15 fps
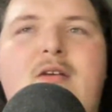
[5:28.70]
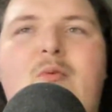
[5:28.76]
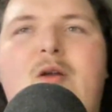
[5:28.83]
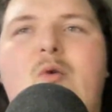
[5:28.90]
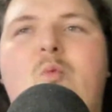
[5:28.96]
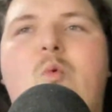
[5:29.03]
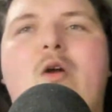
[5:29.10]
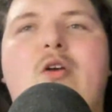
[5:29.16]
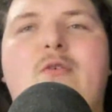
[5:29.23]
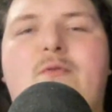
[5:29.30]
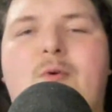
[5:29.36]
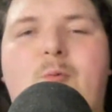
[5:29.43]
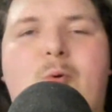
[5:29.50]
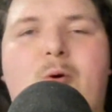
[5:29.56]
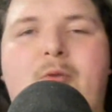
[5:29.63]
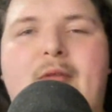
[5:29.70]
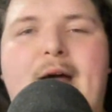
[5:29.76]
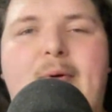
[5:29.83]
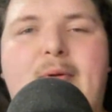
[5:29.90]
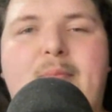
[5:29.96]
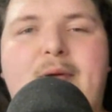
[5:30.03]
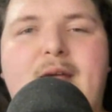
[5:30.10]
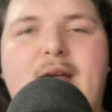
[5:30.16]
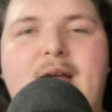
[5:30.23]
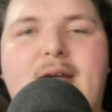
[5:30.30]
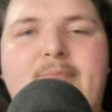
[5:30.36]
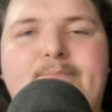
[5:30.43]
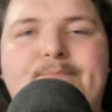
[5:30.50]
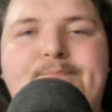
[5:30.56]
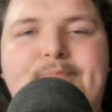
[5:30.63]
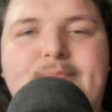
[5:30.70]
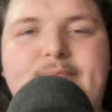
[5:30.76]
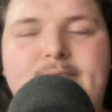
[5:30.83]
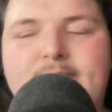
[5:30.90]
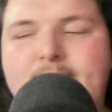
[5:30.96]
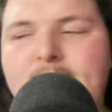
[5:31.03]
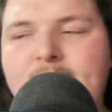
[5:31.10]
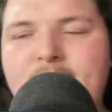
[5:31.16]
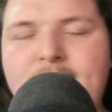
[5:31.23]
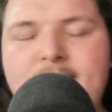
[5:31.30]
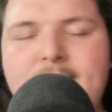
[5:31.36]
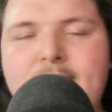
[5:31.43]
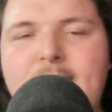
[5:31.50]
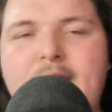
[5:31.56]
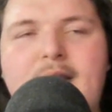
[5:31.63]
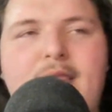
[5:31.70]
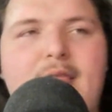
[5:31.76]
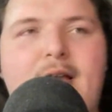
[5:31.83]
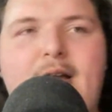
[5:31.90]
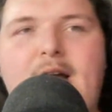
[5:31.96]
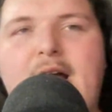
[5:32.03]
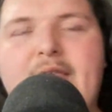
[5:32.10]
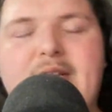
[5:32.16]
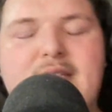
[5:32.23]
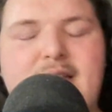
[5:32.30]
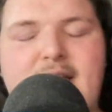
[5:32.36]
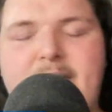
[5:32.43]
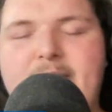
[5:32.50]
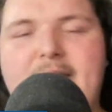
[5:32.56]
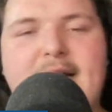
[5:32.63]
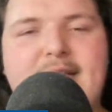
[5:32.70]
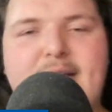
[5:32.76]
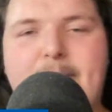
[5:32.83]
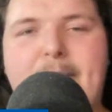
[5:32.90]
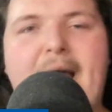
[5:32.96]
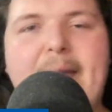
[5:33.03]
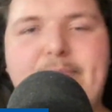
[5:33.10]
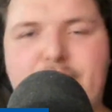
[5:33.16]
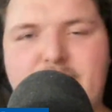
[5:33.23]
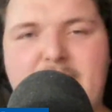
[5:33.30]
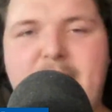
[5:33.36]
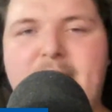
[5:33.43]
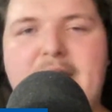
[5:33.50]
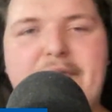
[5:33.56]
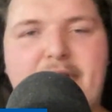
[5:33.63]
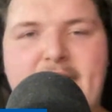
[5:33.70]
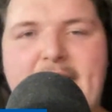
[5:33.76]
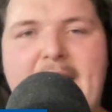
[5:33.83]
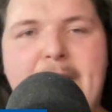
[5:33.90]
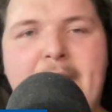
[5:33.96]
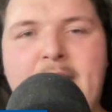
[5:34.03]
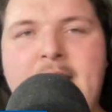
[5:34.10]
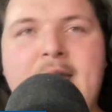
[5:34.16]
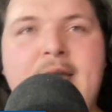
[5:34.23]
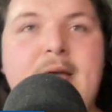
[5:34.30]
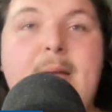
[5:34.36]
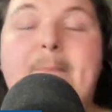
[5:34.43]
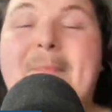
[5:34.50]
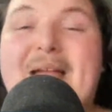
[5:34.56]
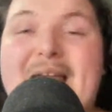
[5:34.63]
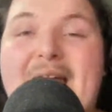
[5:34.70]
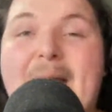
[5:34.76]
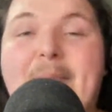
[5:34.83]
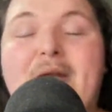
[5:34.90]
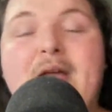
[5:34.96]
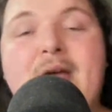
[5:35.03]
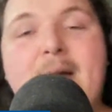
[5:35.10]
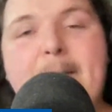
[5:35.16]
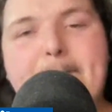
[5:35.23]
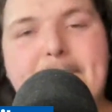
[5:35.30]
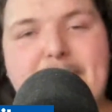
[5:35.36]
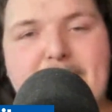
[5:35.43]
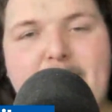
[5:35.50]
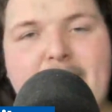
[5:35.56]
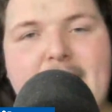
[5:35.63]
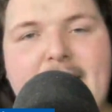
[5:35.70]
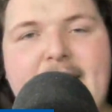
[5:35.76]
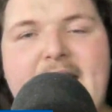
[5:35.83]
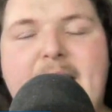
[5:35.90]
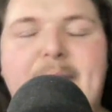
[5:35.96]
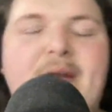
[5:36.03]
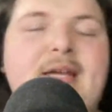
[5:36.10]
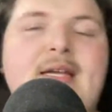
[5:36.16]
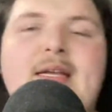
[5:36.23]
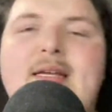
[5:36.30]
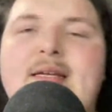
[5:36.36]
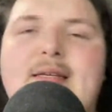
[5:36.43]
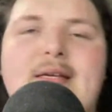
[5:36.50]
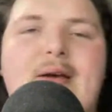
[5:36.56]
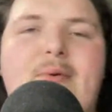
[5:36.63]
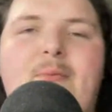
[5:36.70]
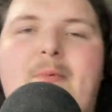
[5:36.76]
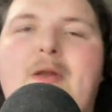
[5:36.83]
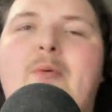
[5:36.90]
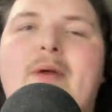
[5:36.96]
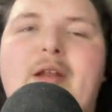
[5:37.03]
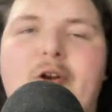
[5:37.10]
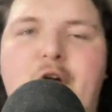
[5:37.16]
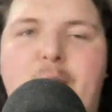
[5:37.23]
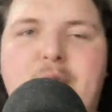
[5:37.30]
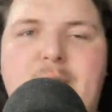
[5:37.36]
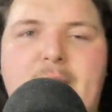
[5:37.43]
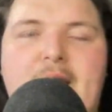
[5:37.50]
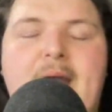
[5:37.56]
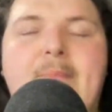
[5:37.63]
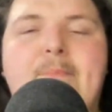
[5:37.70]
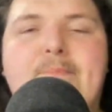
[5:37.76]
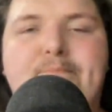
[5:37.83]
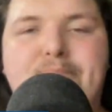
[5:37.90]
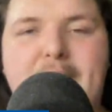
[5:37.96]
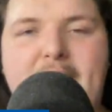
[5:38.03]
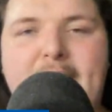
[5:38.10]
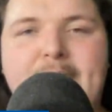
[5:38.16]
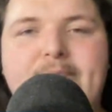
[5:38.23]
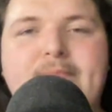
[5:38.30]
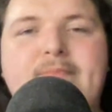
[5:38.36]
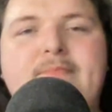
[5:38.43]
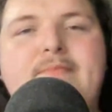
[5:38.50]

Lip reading: What a wonderful world that would be, huh? Look, obviously, that's a pipe dream, never going to happen. Might happen, but probably not going to happen. We don't want to get our hopes up again, but